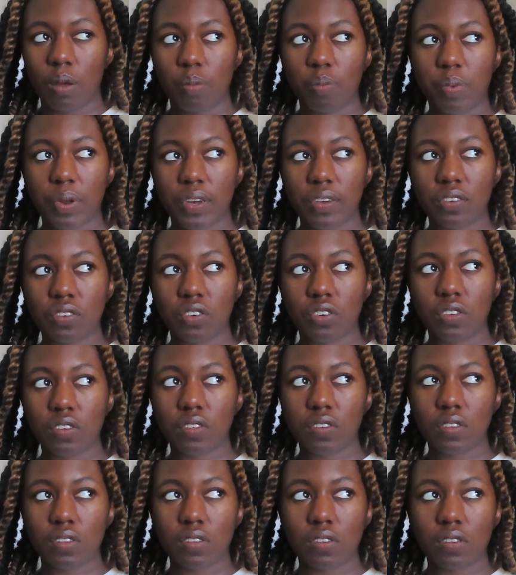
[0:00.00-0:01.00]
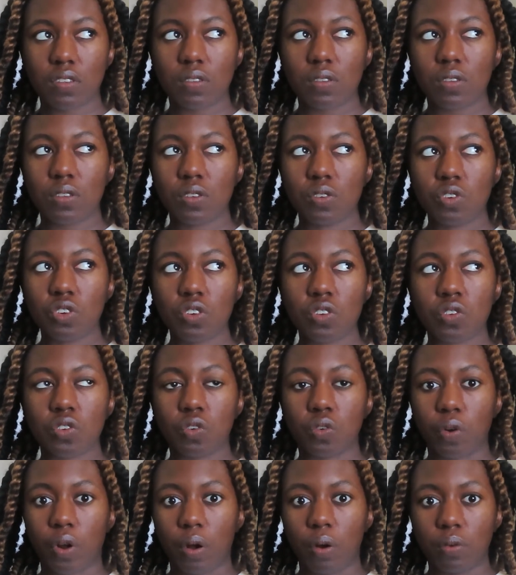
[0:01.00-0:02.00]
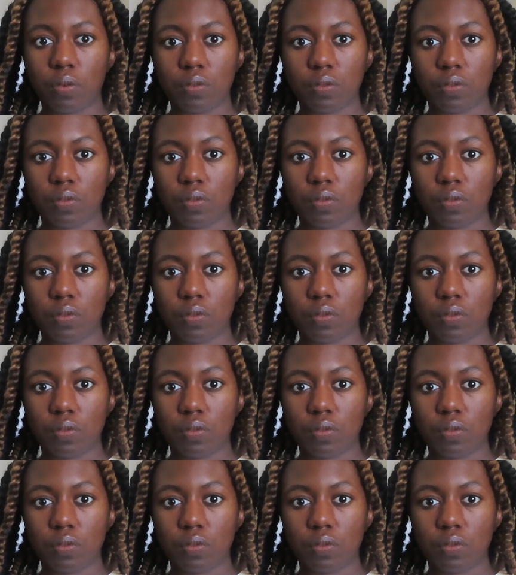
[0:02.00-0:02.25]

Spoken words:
But it's just, you just grow.